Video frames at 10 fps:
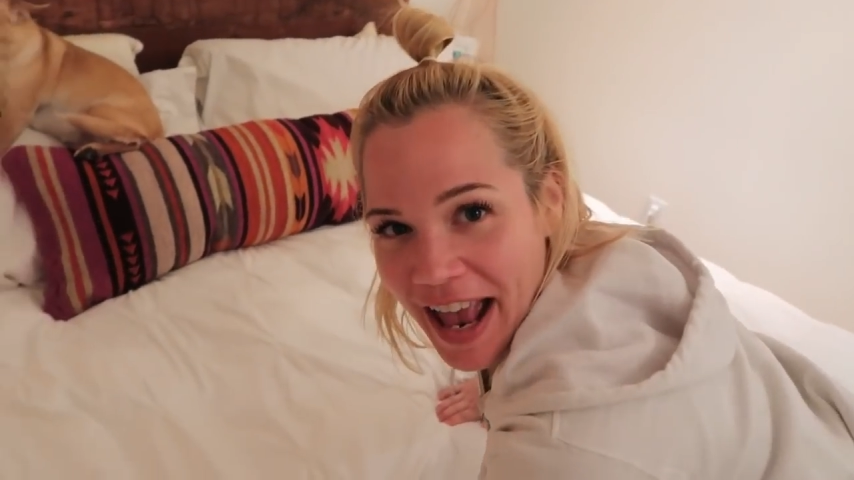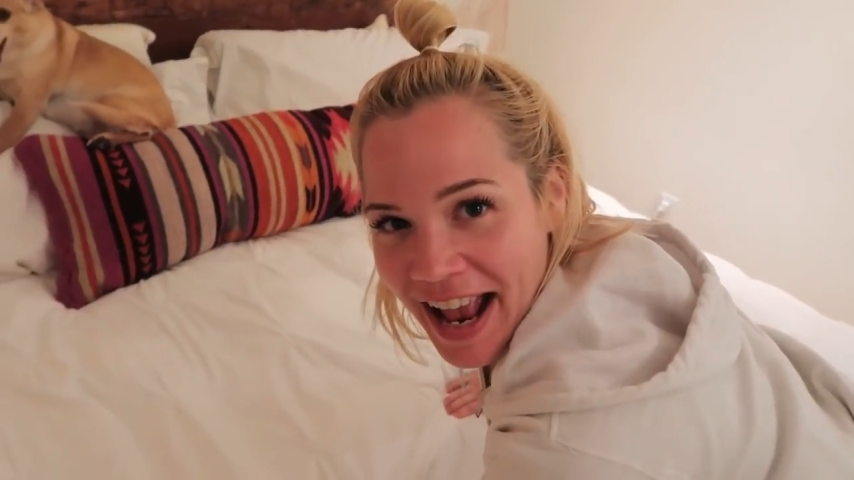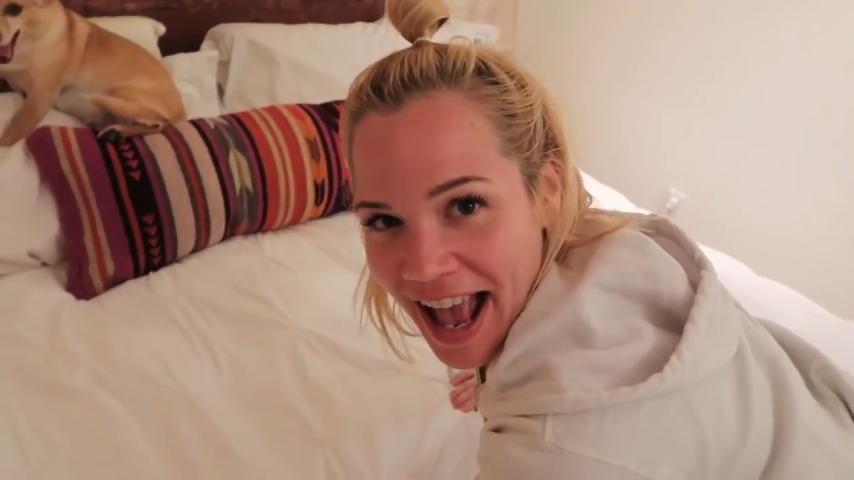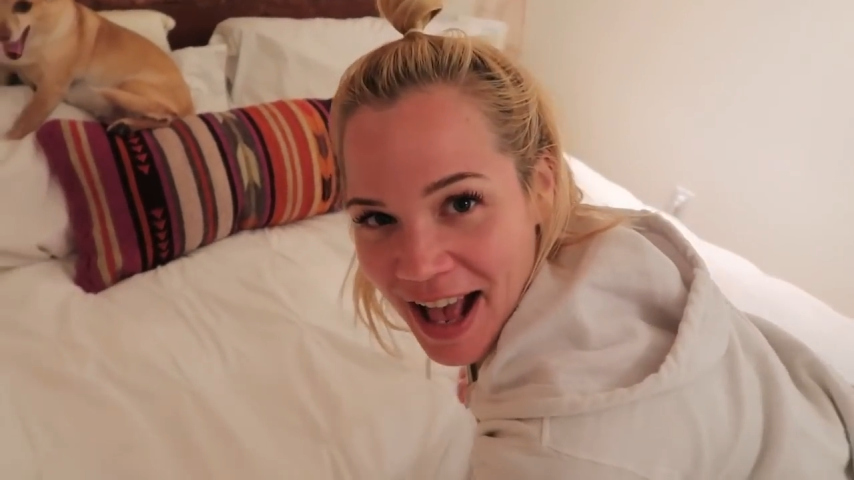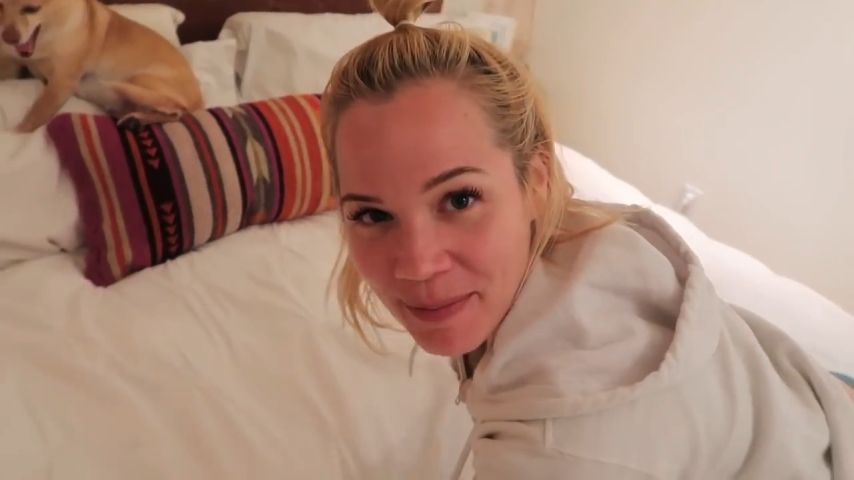
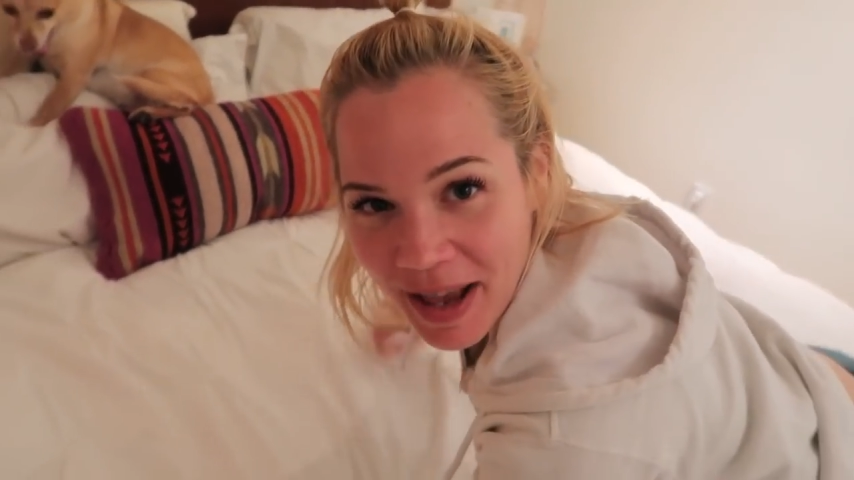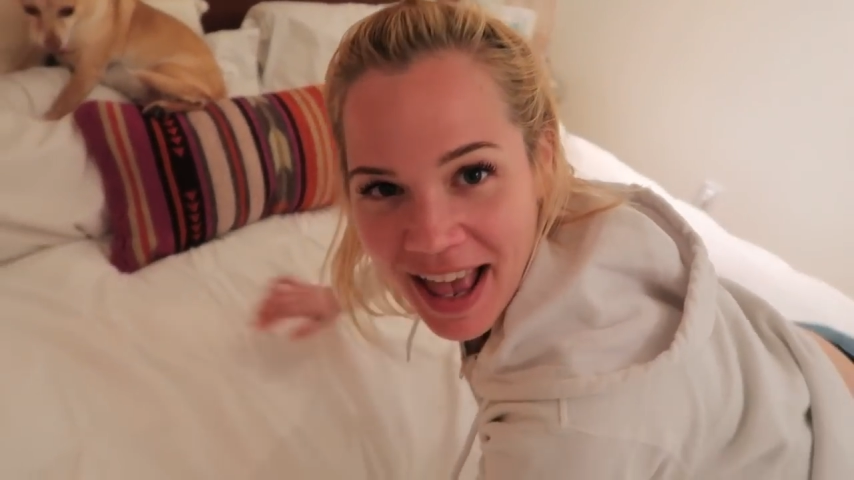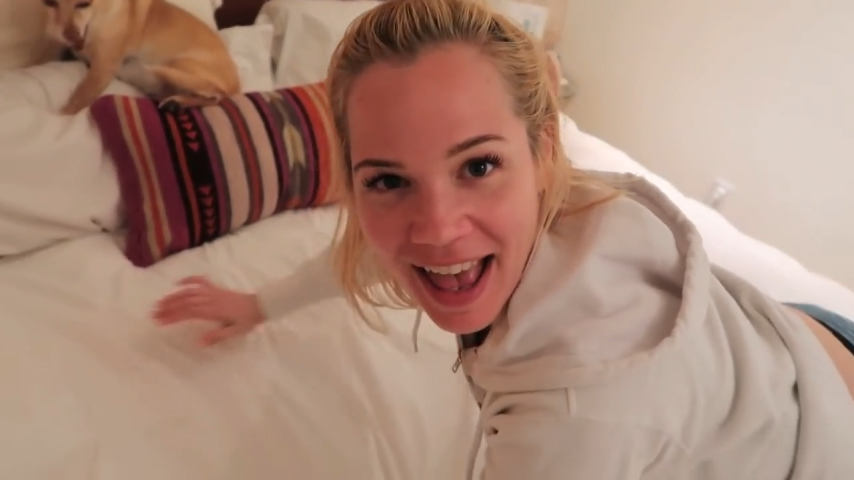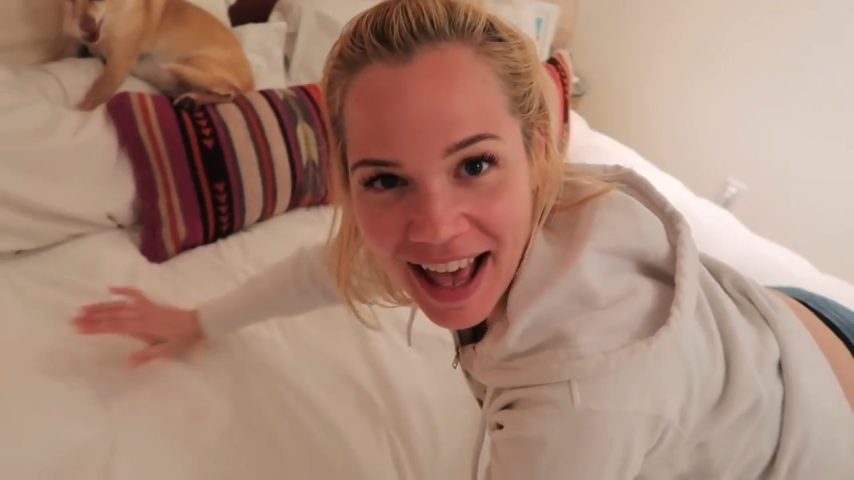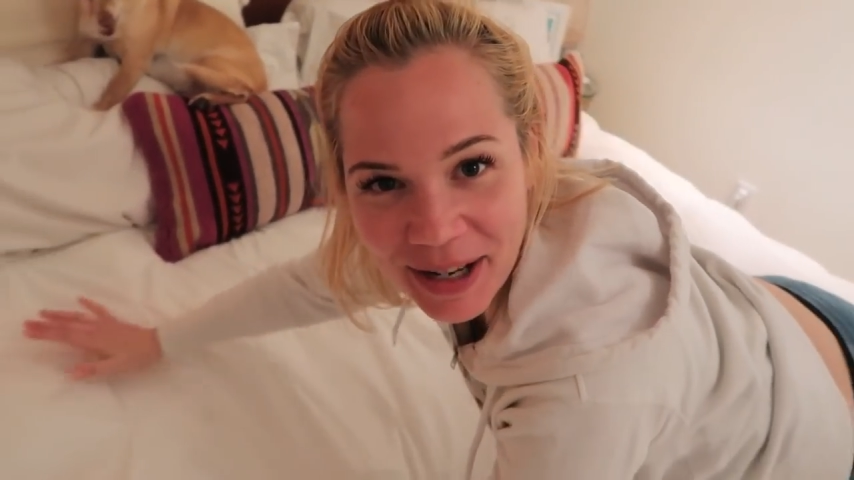a.m.
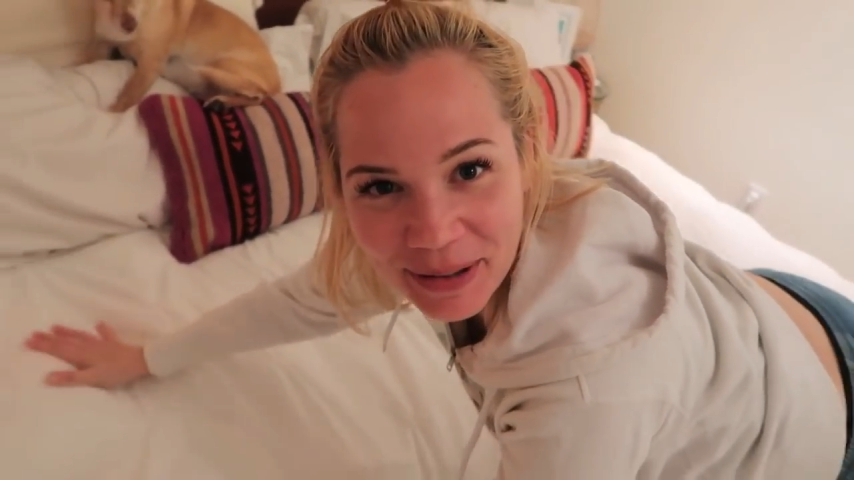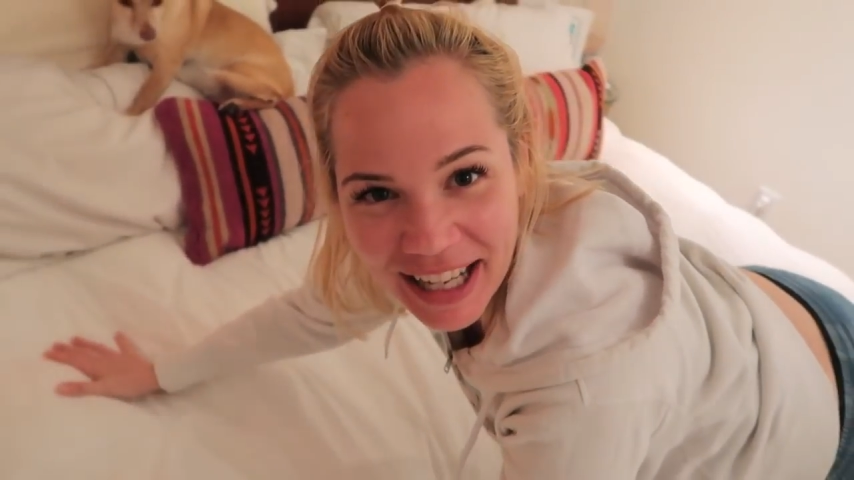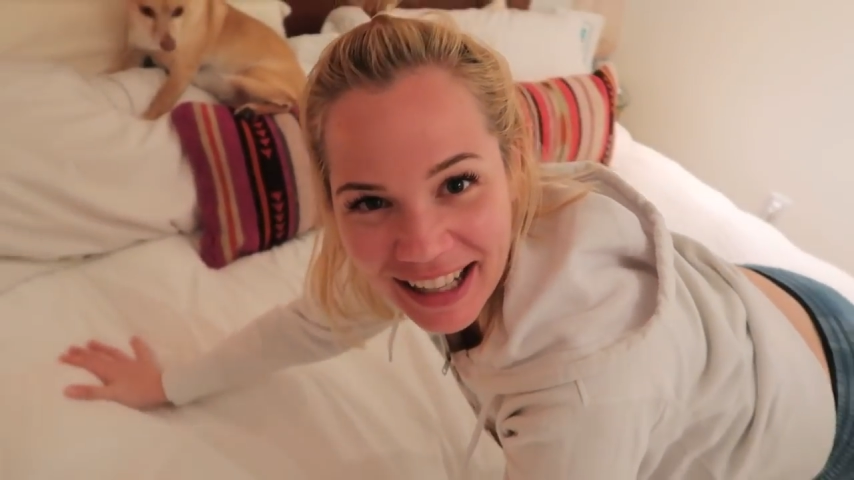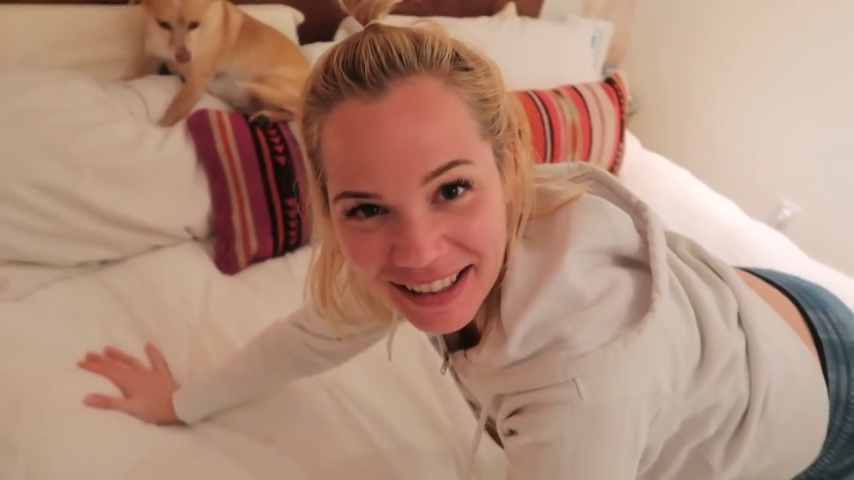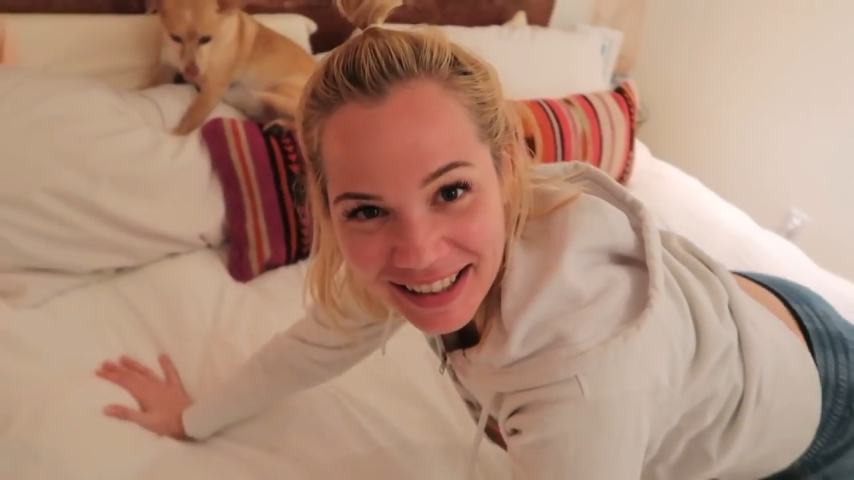
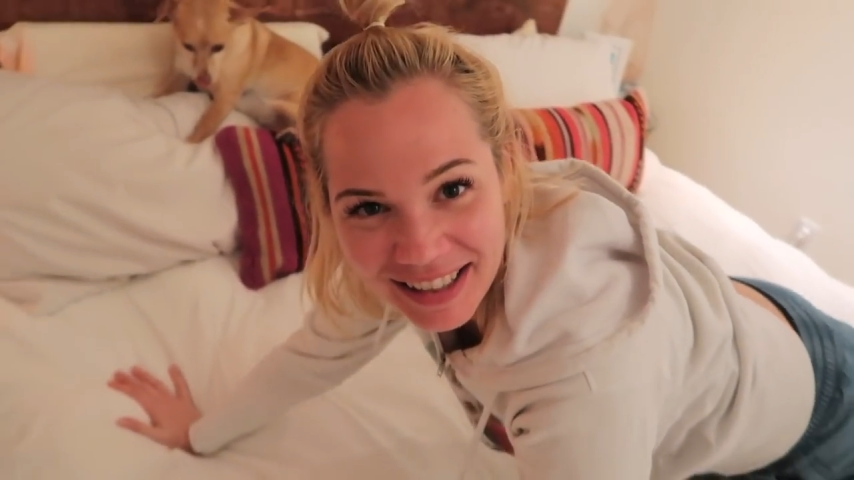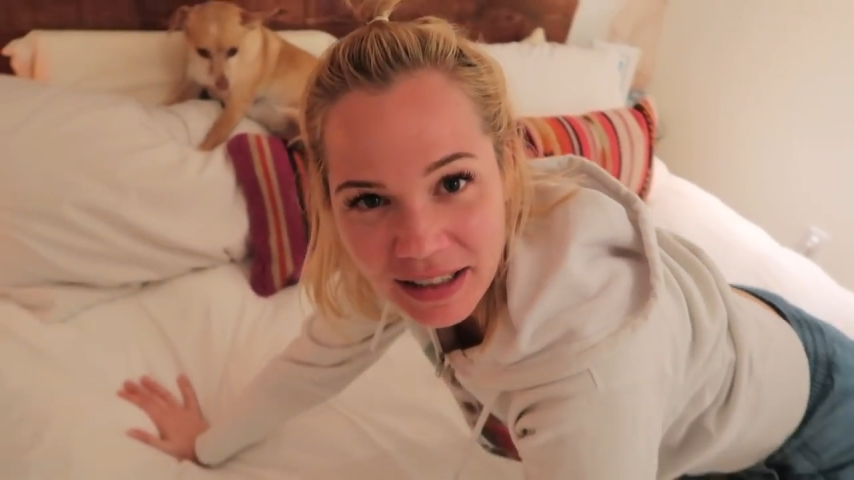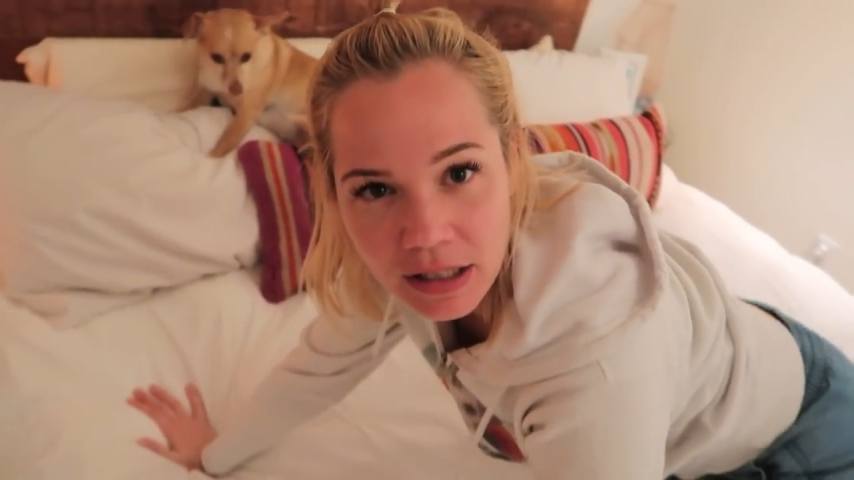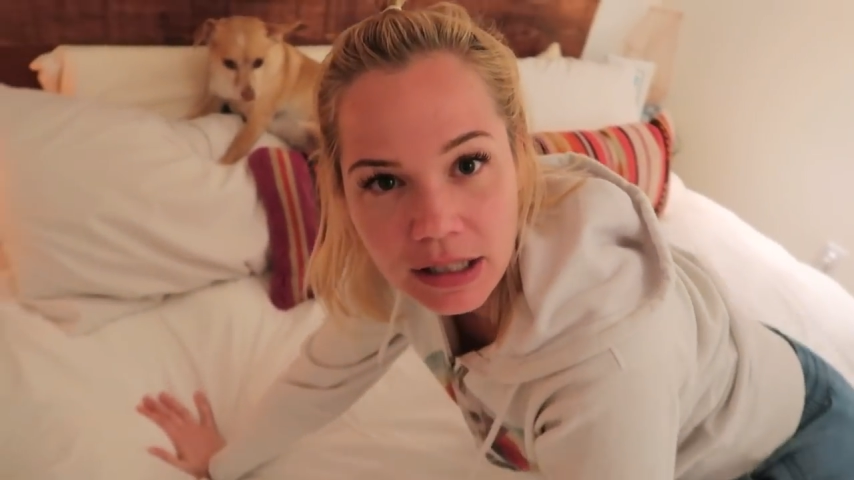Anyone else?